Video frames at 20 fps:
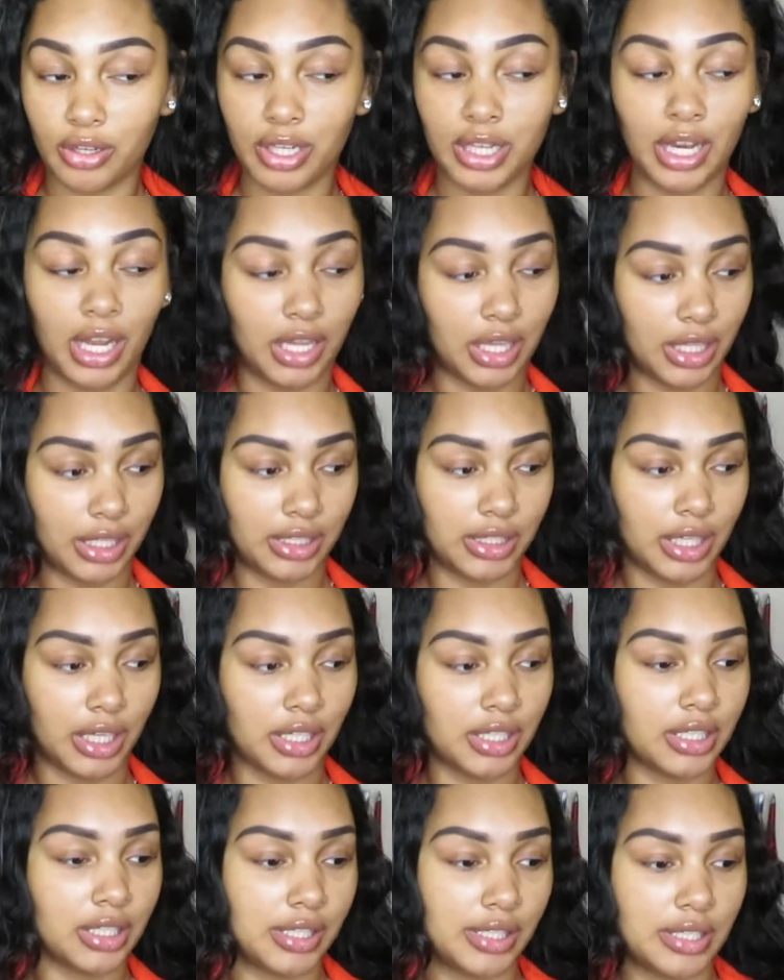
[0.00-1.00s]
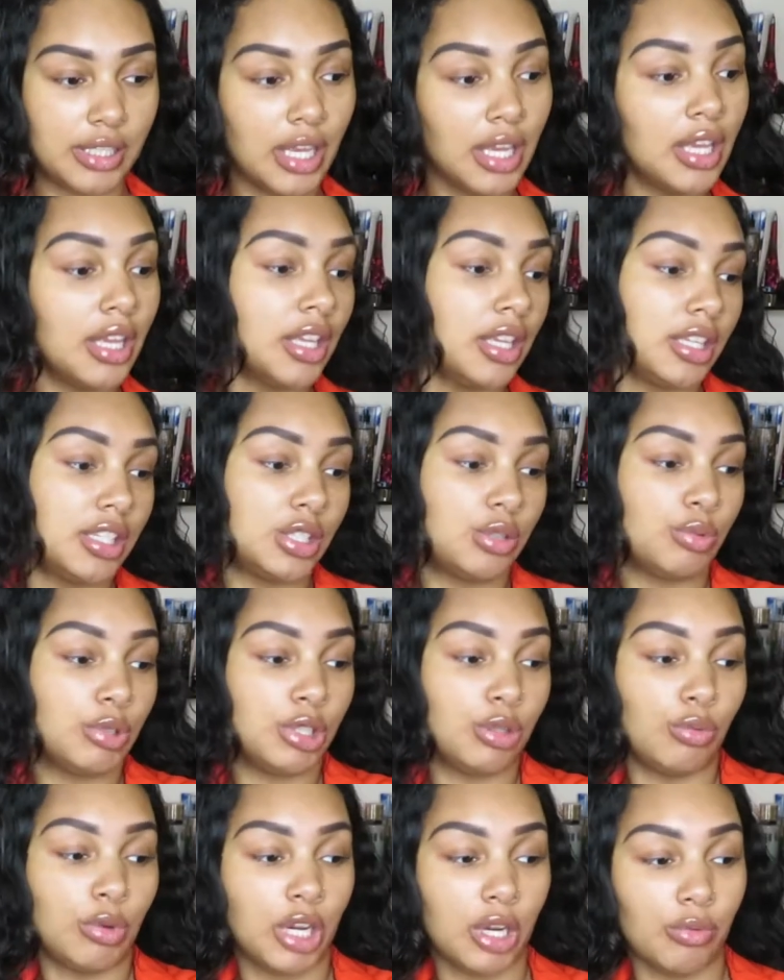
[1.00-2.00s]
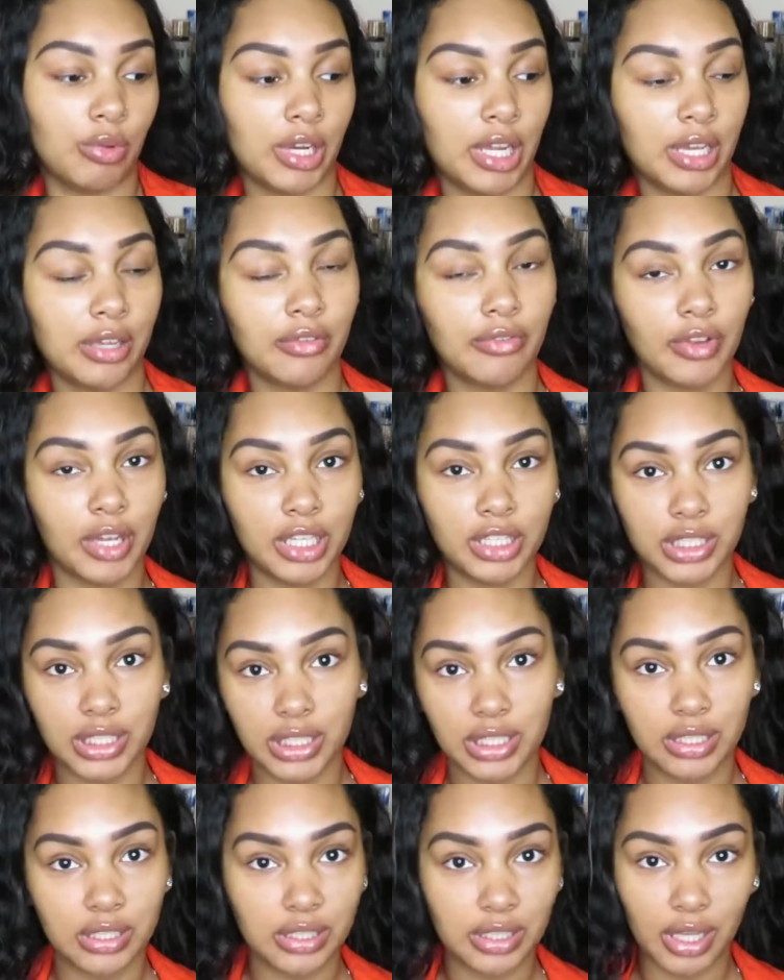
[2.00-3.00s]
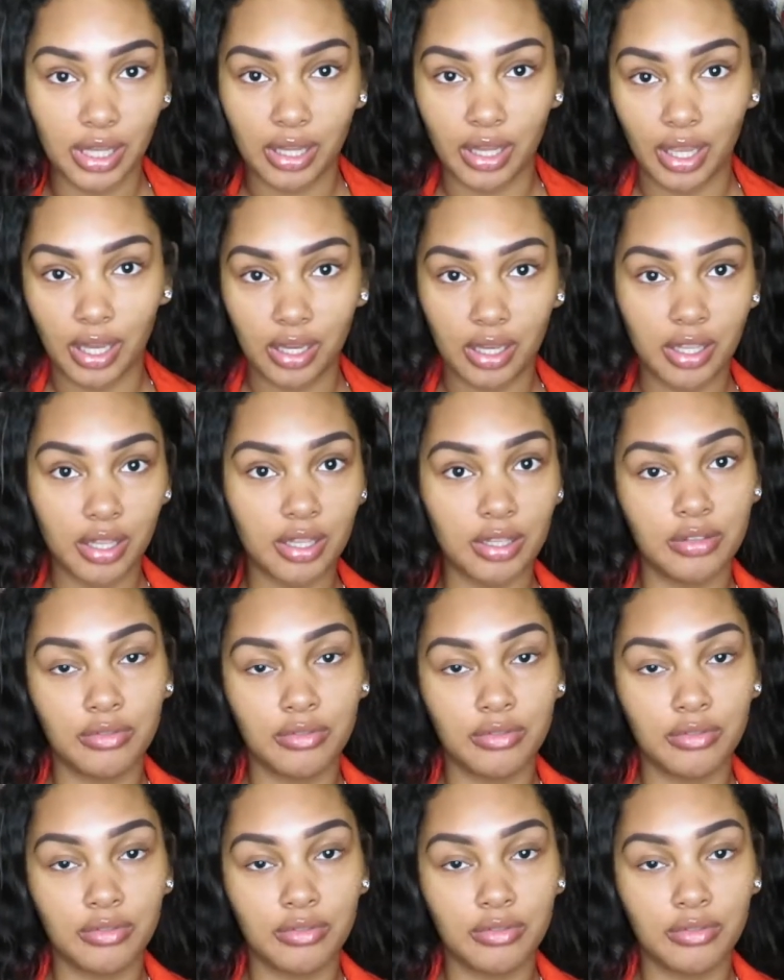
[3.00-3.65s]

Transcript: And I like that because it's really rare when I can find jeans that, like,